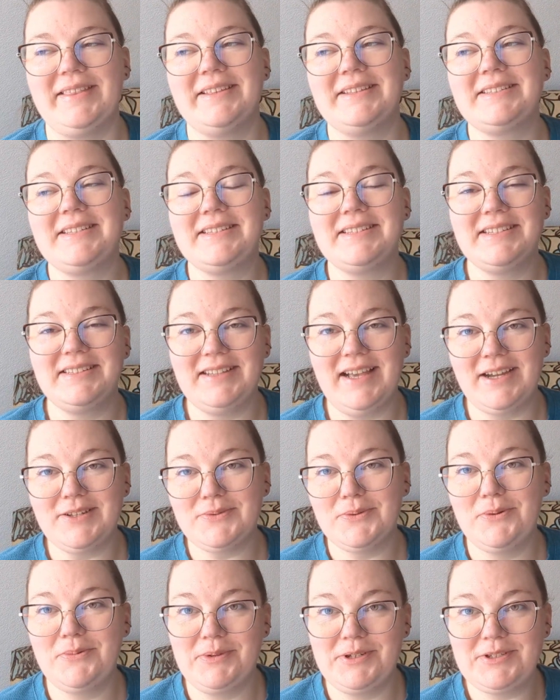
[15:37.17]
this is the
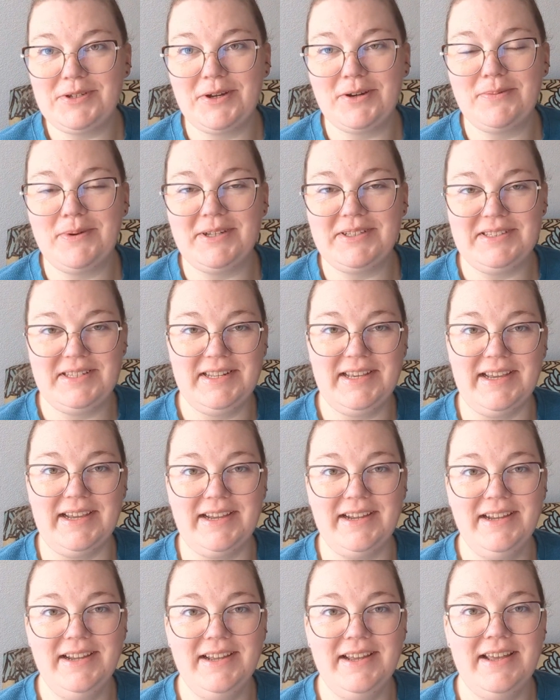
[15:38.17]
last one I'm going to talk about today,